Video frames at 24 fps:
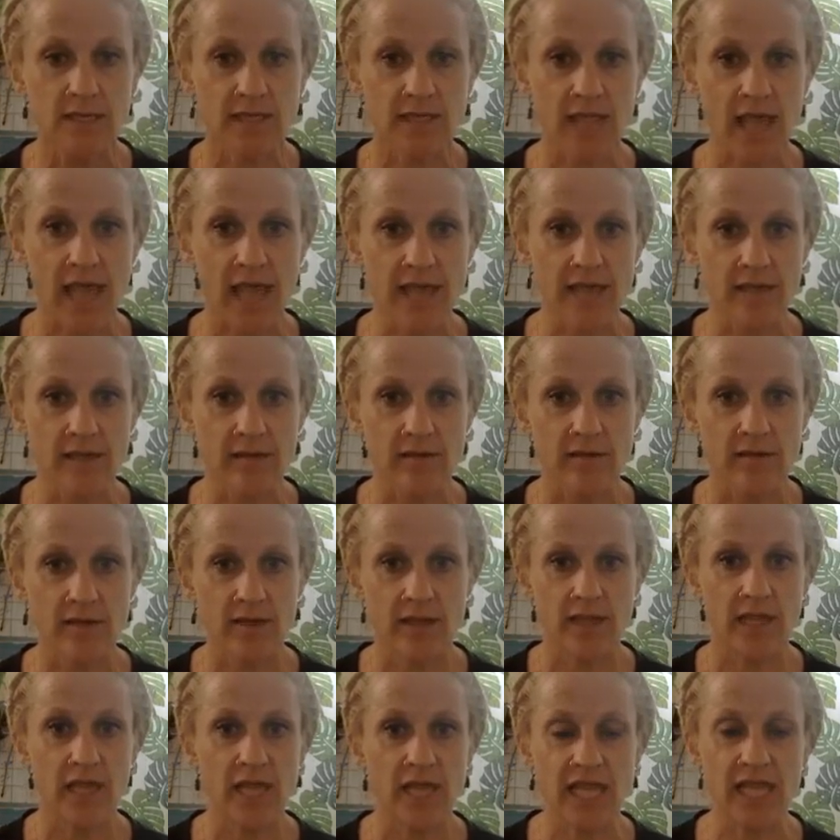like
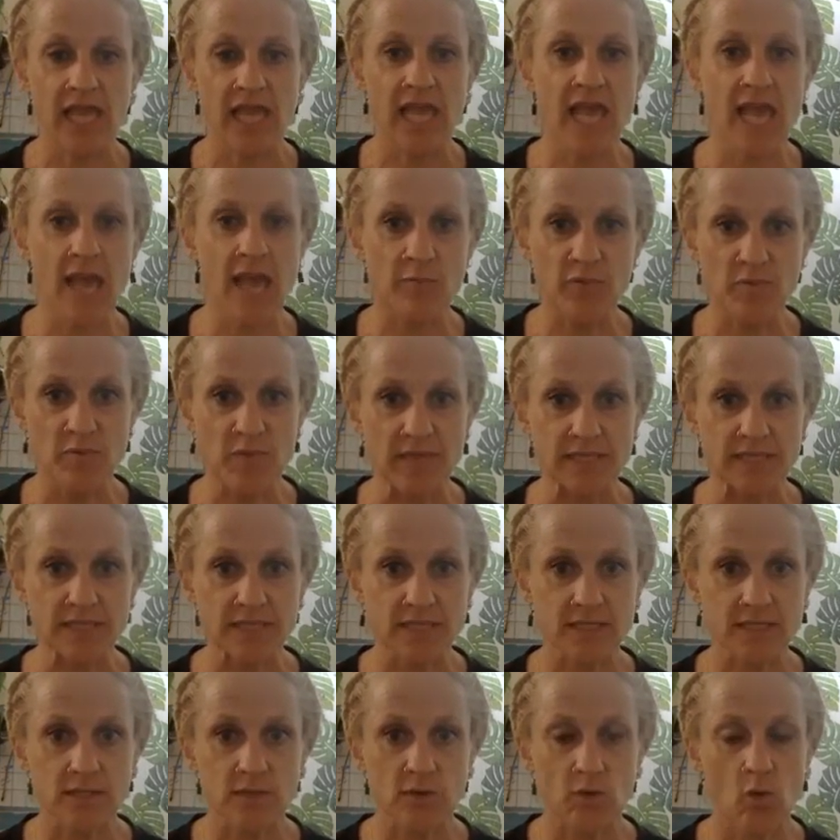
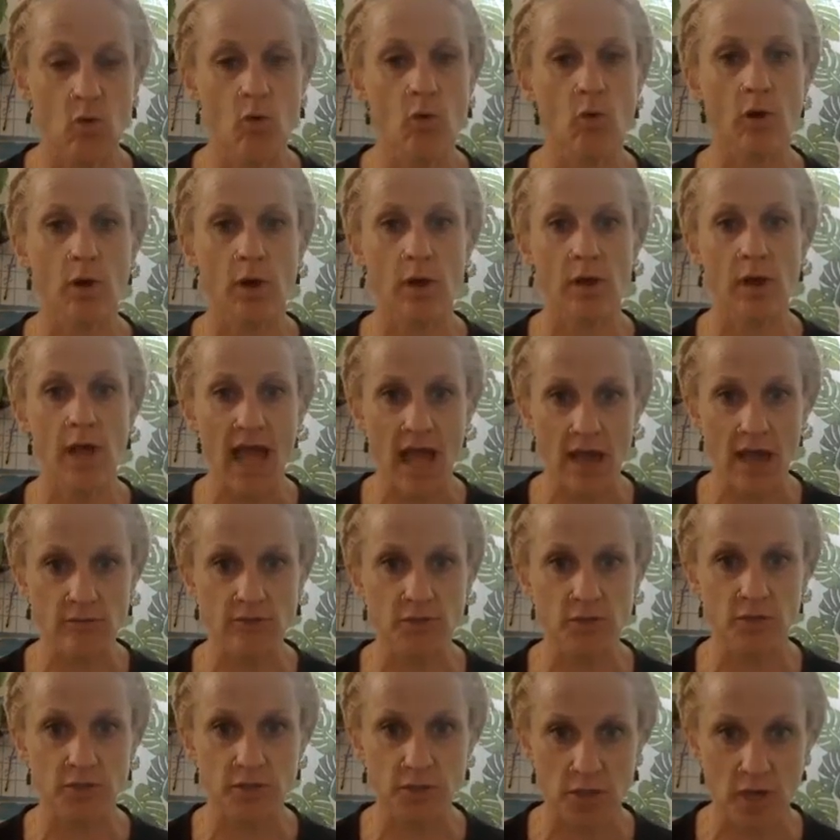encampments or
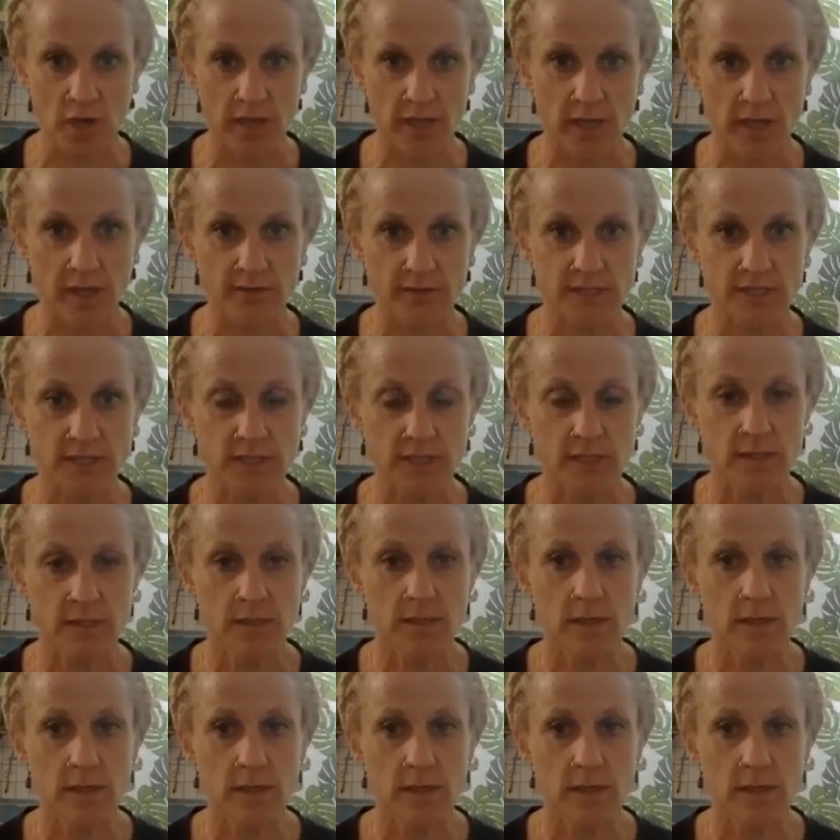outdoor drug use.